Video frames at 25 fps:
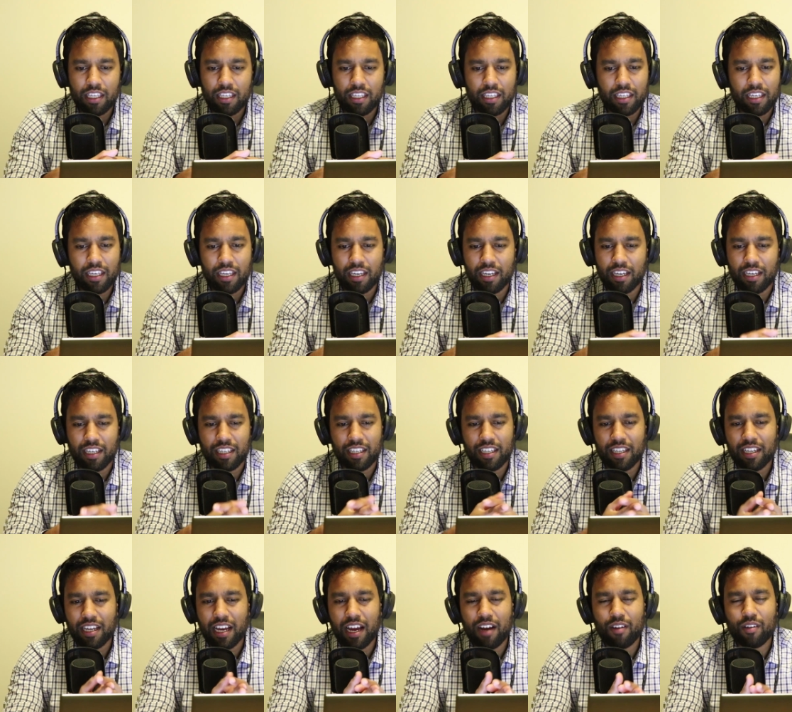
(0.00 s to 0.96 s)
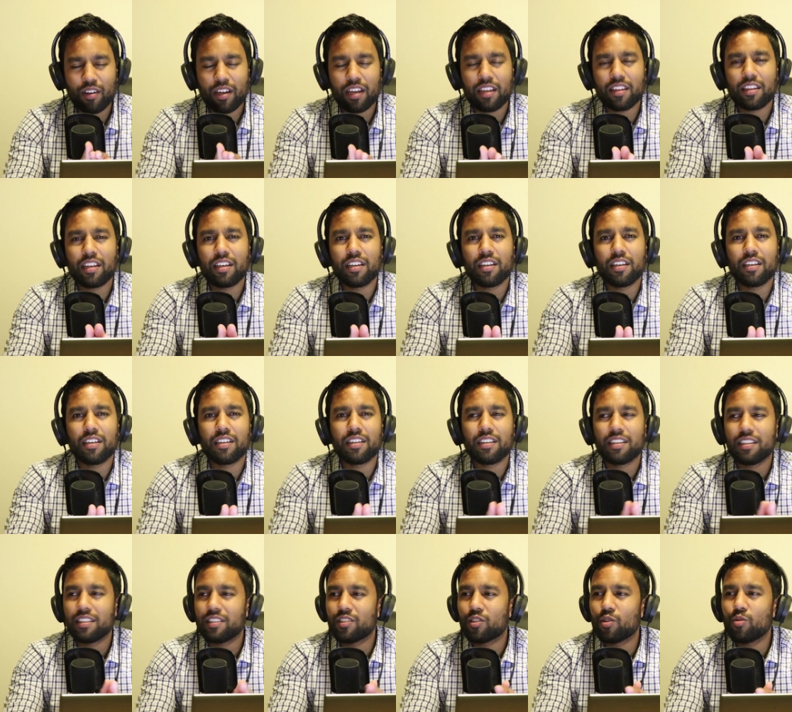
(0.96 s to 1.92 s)
yeah, how can they
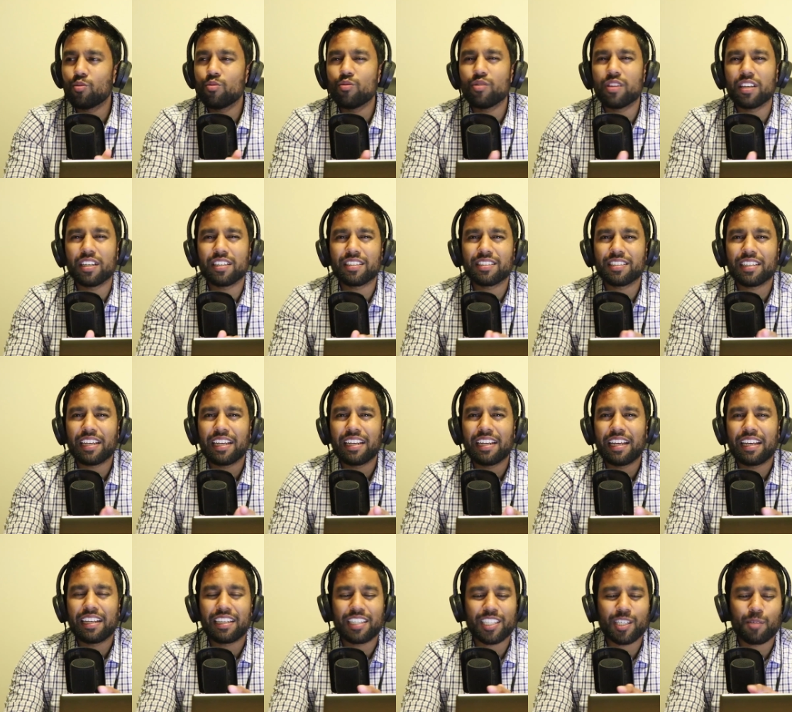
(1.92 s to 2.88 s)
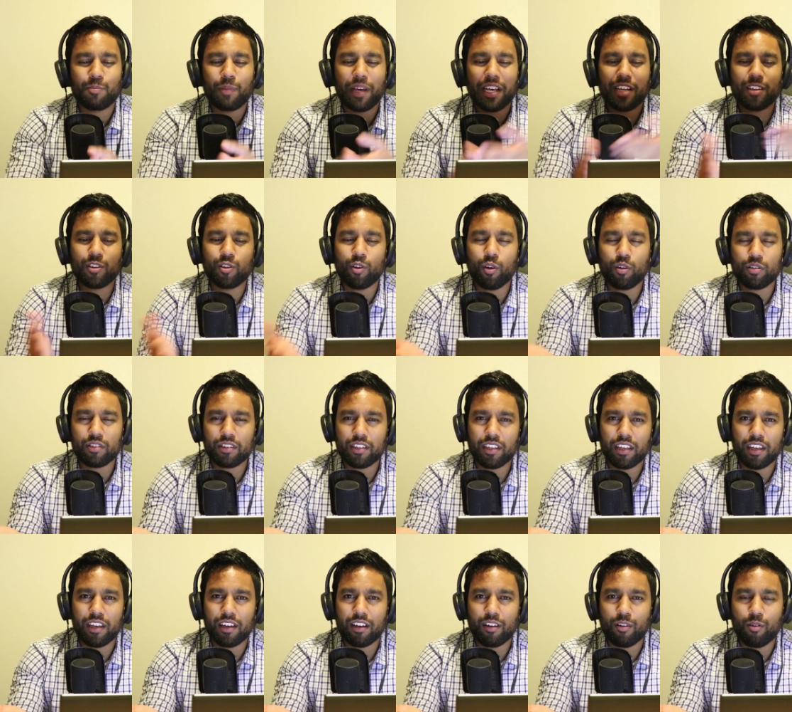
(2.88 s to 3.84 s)
do this and expect not to
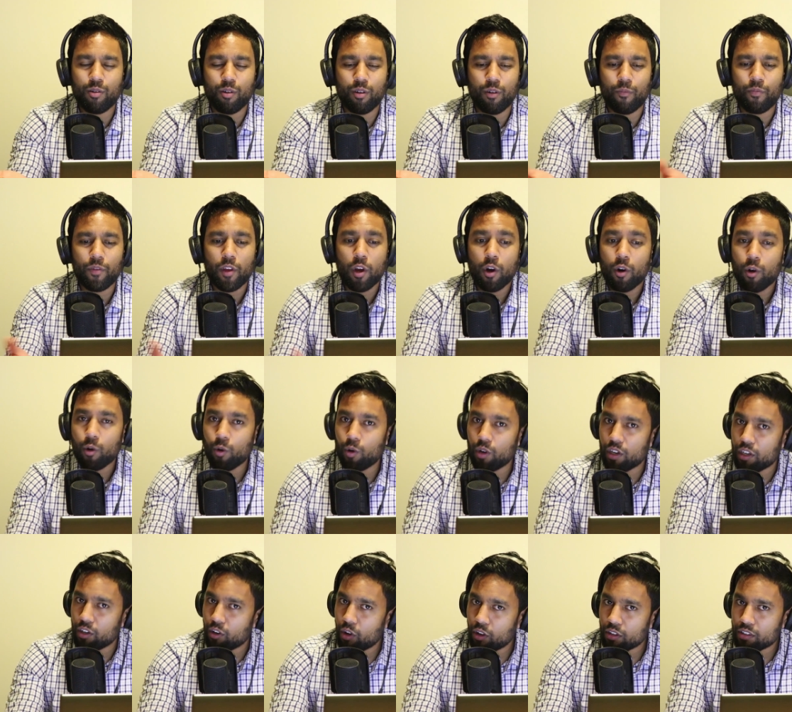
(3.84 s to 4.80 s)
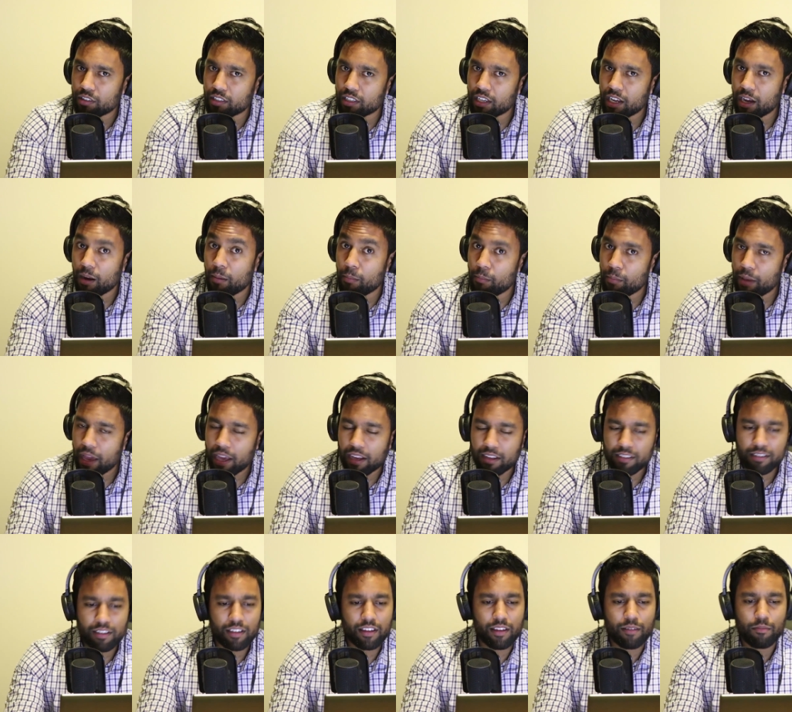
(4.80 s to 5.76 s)
get caught or not to come back
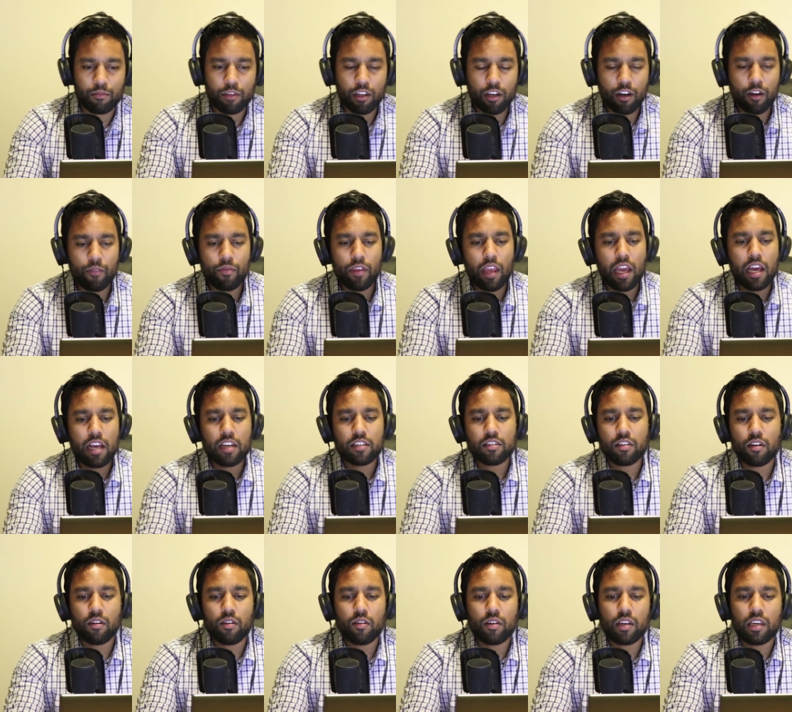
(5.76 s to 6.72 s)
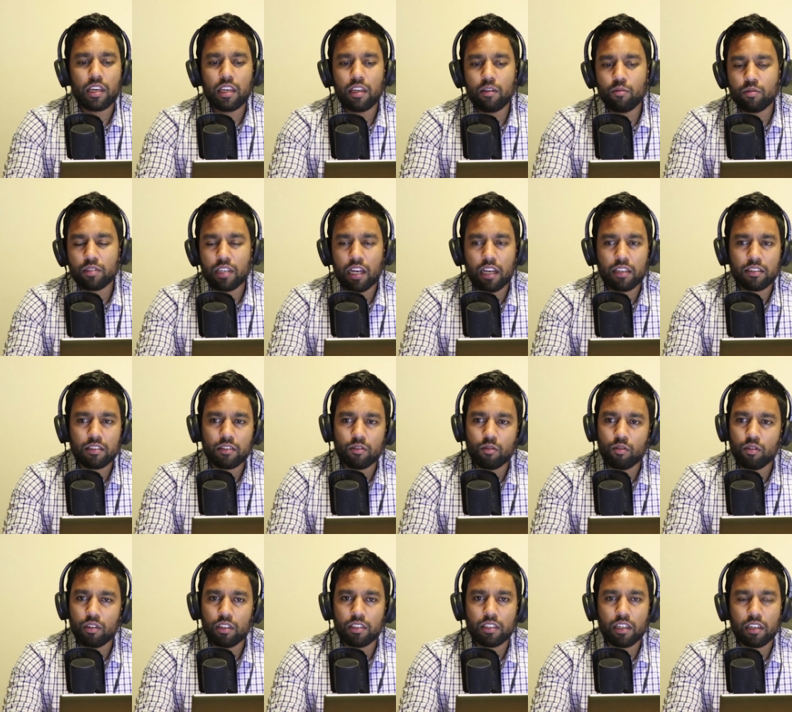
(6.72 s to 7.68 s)
to them, you know? So he was asking
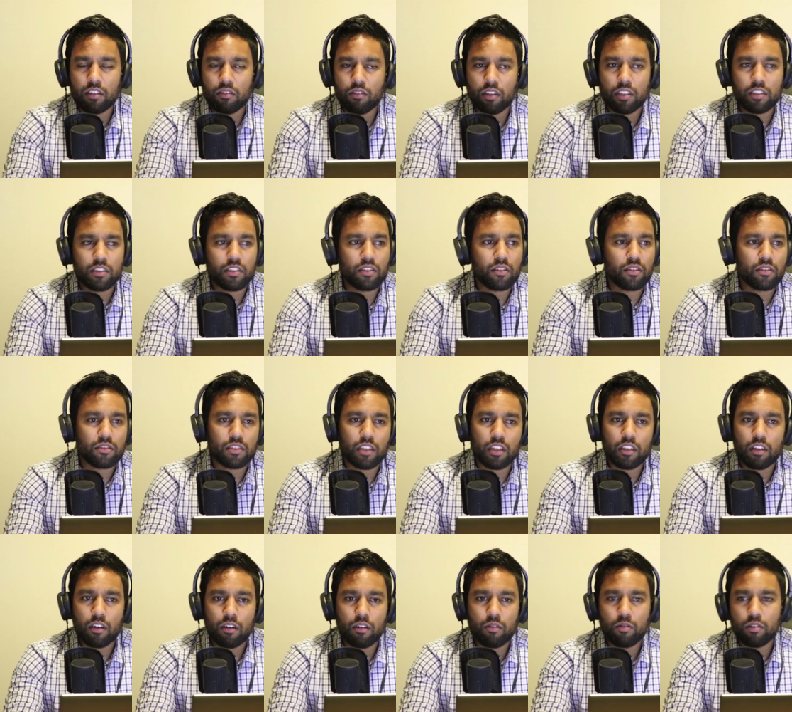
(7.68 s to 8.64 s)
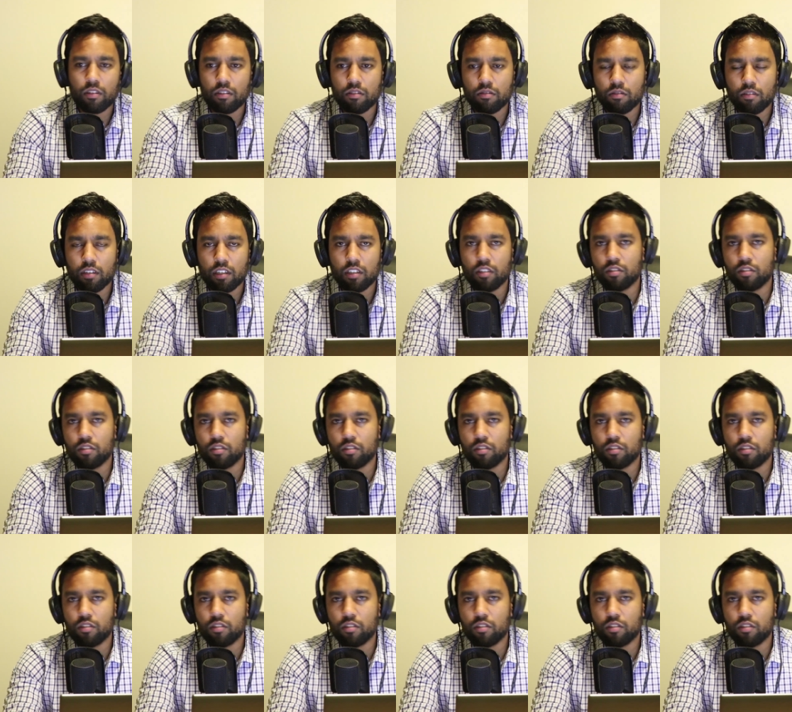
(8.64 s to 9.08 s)
all these underage girls, like, yo, what are you doing?